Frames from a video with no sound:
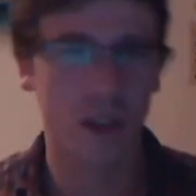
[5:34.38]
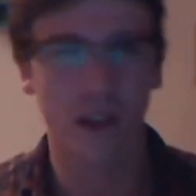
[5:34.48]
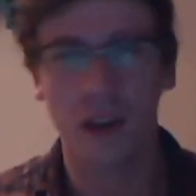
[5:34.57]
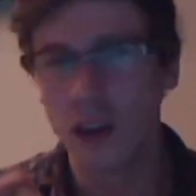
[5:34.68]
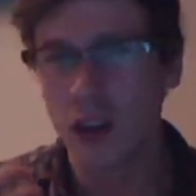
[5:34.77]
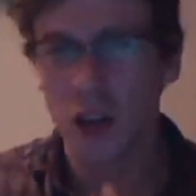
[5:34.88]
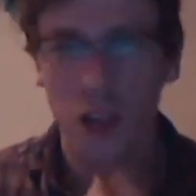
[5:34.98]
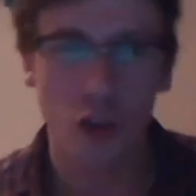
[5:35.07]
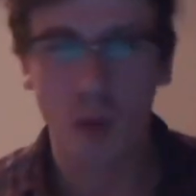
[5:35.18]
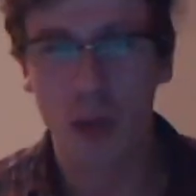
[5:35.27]
and
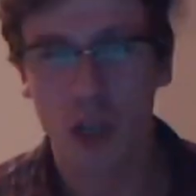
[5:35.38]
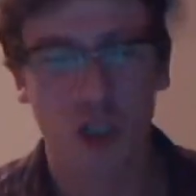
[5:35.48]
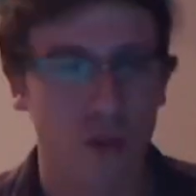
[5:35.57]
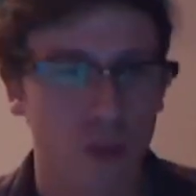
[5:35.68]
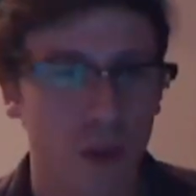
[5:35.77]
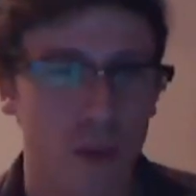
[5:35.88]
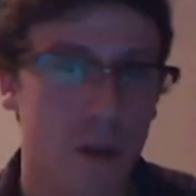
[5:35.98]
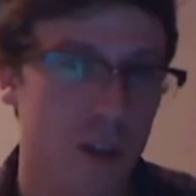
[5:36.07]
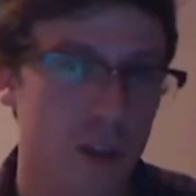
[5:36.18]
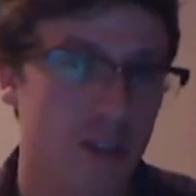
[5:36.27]
could do more stuff with it,
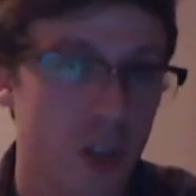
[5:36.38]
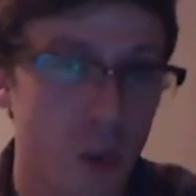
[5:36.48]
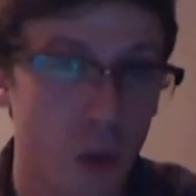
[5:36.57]
because you